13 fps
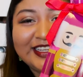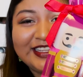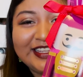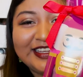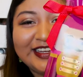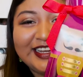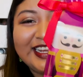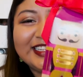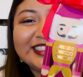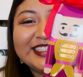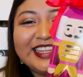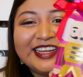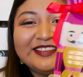in there. And I
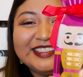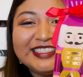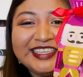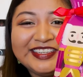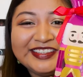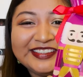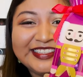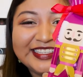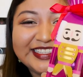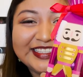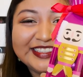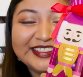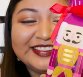just thought it was cute. Look
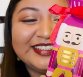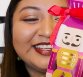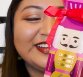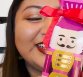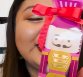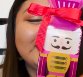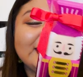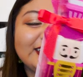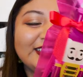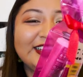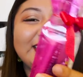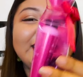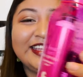at the little nutcracker.